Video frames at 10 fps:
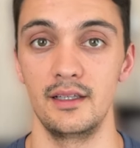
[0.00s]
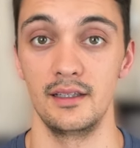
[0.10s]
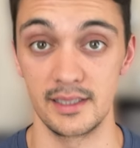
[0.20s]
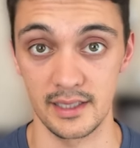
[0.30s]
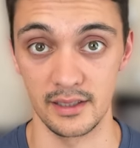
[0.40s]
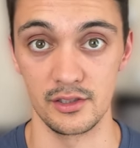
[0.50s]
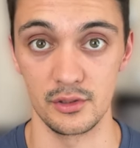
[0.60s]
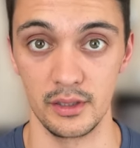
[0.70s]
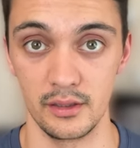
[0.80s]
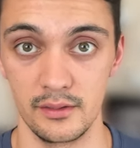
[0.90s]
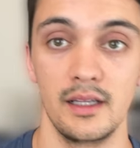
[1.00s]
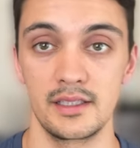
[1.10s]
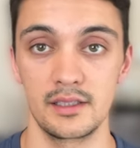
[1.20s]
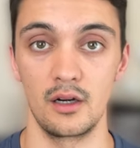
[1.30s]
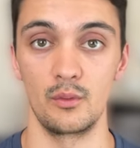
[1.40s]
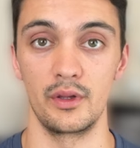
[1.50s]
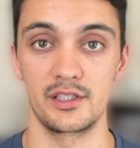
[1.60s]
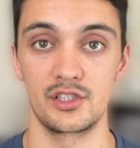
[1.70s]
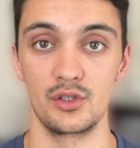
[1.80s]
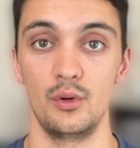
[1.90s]
Let's get into it. Let's start with
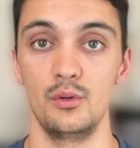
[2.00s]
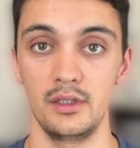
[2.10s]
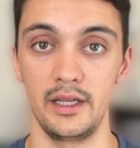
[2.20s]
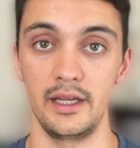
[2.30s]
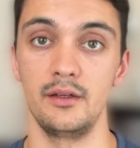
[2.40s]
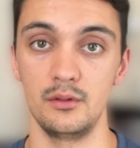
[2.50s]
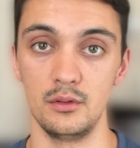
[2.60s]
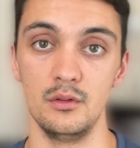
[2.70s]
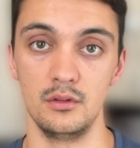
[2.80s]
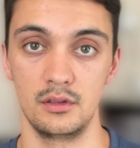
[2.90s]
Soe Lin Oo.